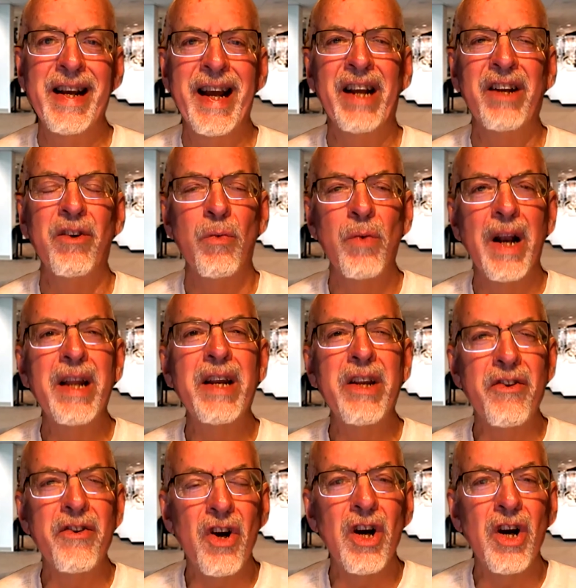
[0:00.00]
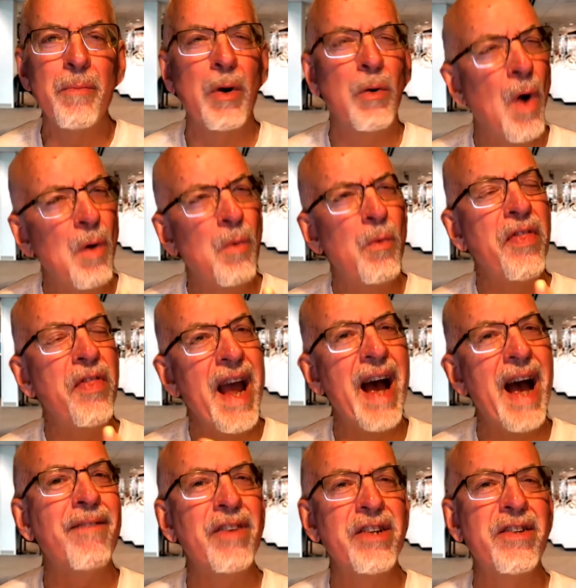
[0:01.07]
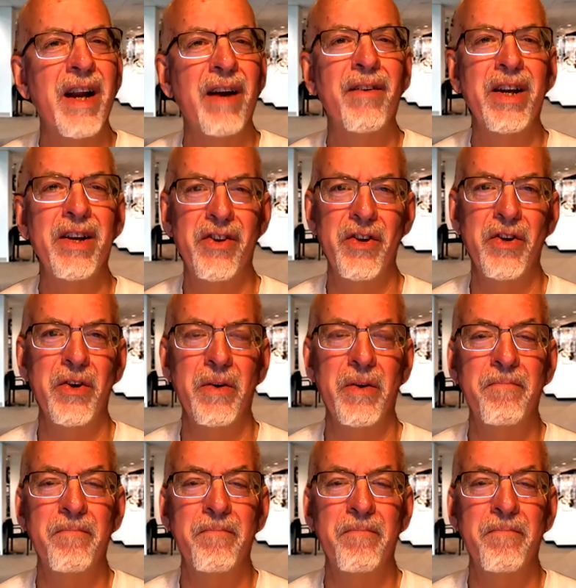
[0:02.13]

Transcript: and to really determine what would the adversary do.